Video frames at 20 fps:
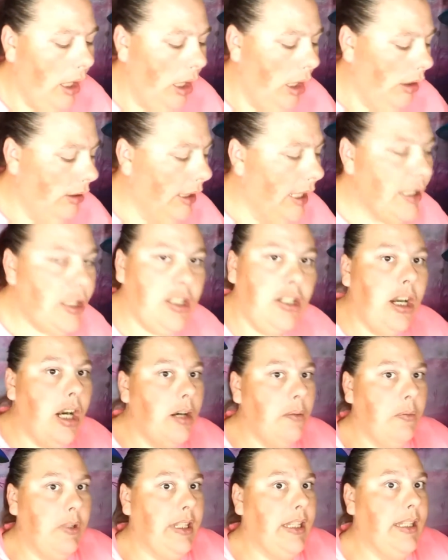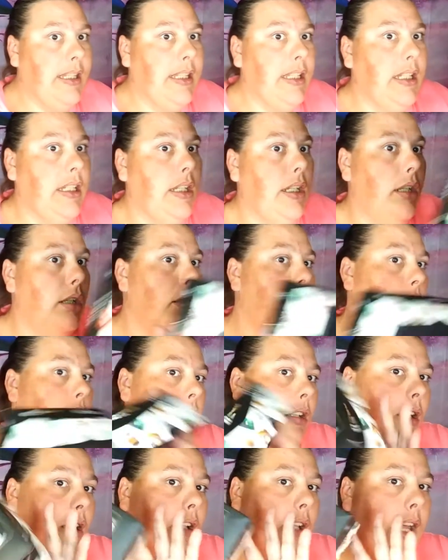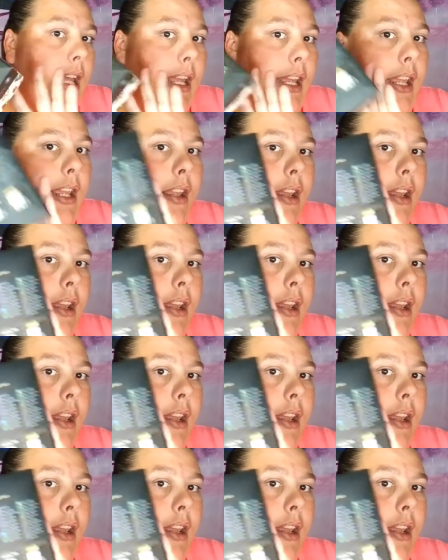Let's start with the clay.